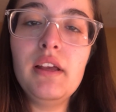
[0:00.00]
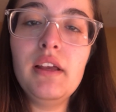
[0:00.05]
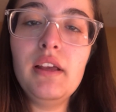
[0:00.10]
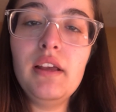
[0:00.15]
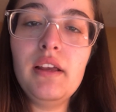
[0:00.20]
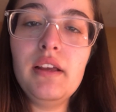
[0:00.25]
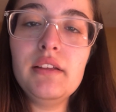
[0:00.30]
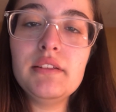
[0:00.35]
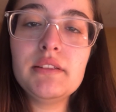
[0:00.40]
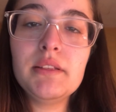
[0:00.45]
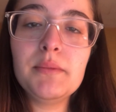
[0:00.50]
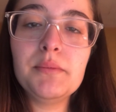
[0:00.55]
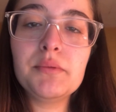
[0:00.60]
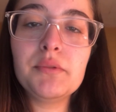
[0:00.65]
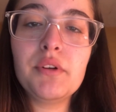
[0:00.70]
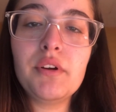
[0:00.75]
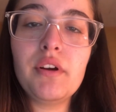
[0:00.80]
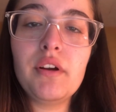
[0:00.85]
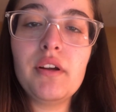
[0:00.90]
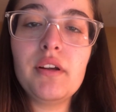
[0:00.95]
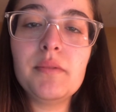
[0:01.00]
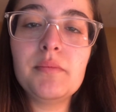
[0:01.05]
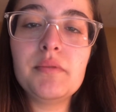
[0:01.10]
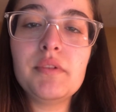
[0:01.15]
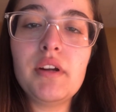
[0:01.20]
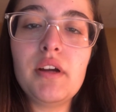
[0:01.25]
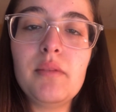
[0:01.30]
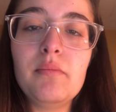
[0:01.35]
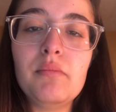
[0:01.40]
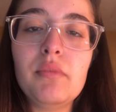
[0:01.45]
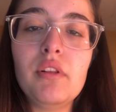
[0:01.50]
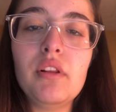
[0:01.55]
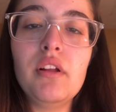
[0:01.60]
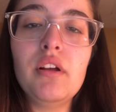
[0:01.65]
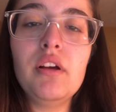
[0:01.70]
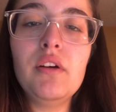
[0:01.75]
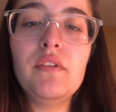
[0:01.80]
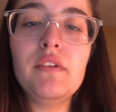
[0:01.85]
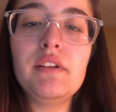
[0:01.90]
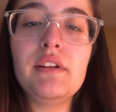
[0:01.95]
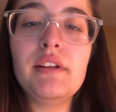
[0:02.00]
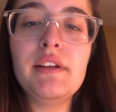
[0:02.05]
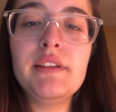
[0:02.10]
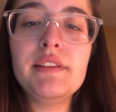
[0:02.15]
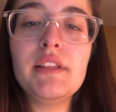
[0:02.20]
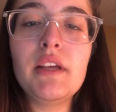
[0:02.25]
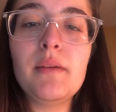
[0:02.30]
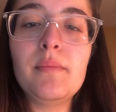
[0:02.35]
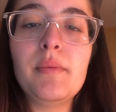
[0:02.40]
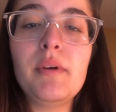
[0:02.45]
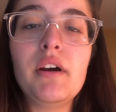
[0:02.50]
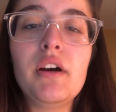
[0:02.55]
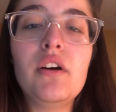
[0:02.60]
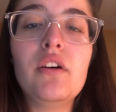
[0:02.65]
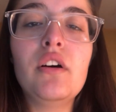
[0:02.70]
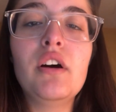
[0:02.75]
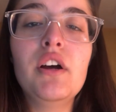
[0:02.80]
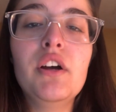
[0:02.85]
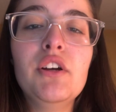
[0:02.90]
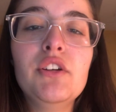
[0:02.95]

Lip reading: and subscribe down below and hit that bell